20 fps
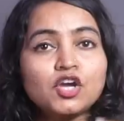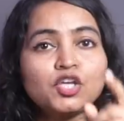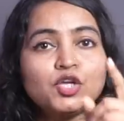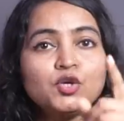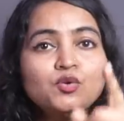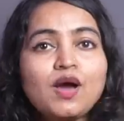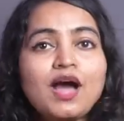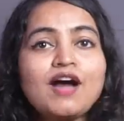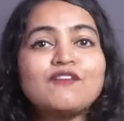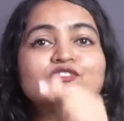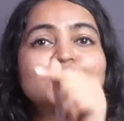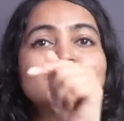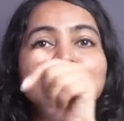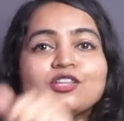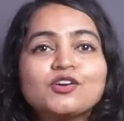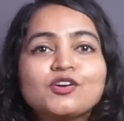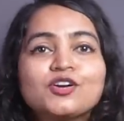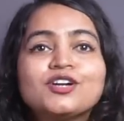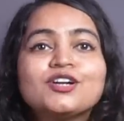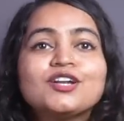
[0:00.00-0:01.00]
you have to
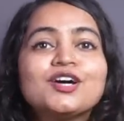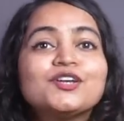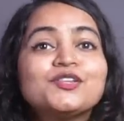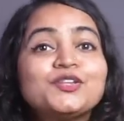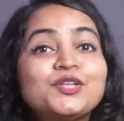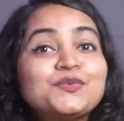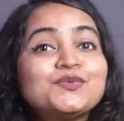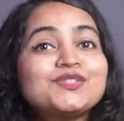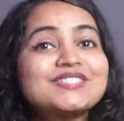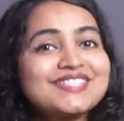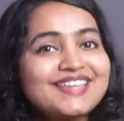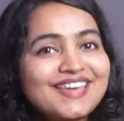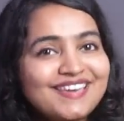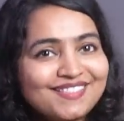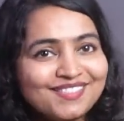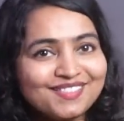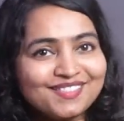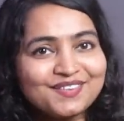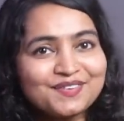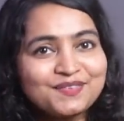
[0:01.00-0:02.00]
learn a new
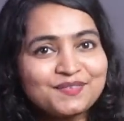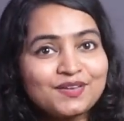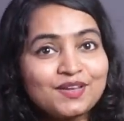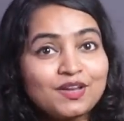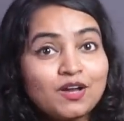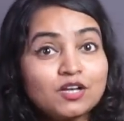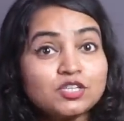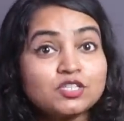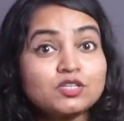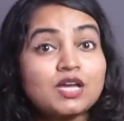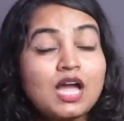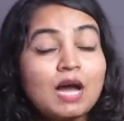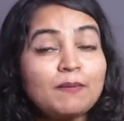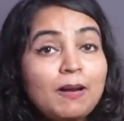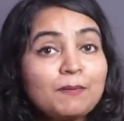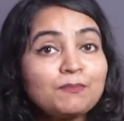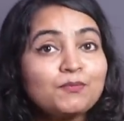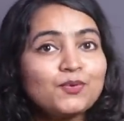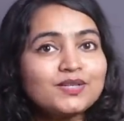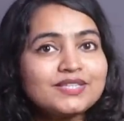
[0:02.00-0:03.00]
skill to come
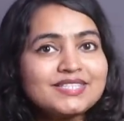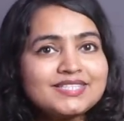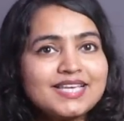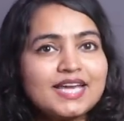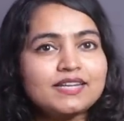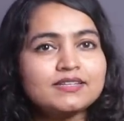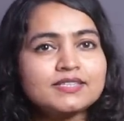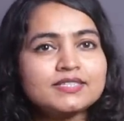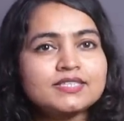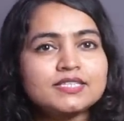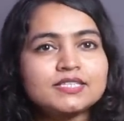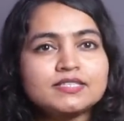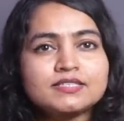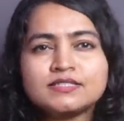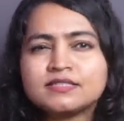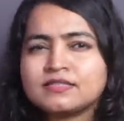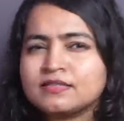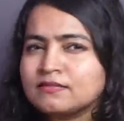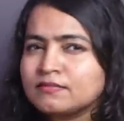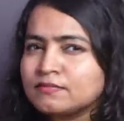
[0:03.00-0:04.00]
up with
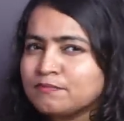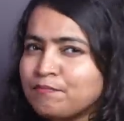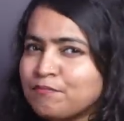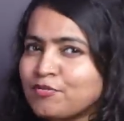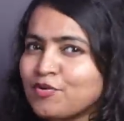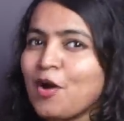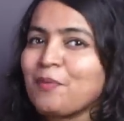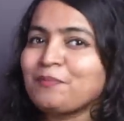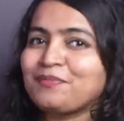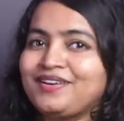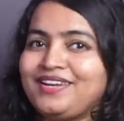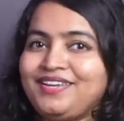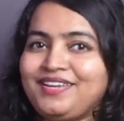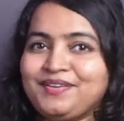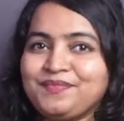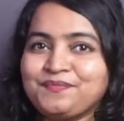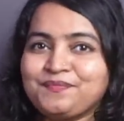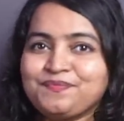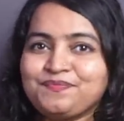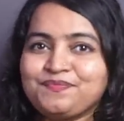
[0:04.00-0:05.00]
sentences
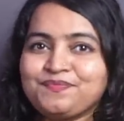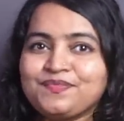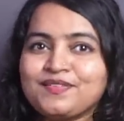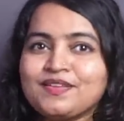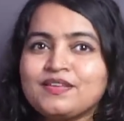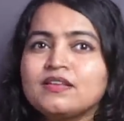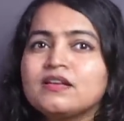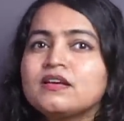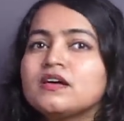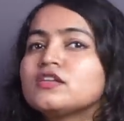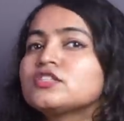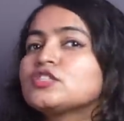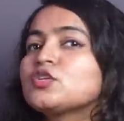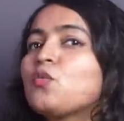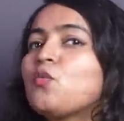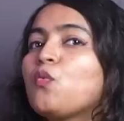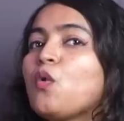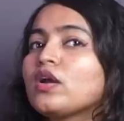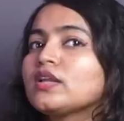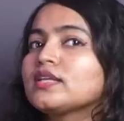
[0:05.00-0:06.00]
promptly. So,
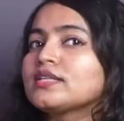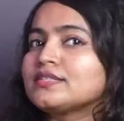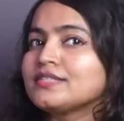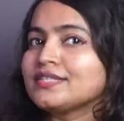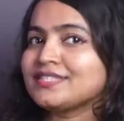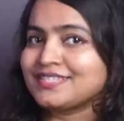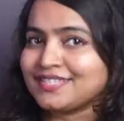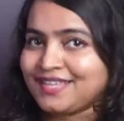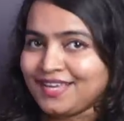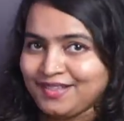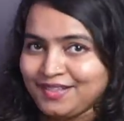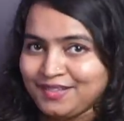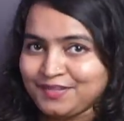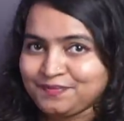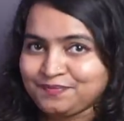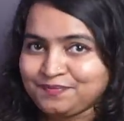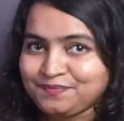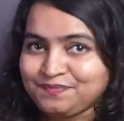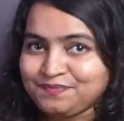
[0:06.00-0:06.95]
what is this skill?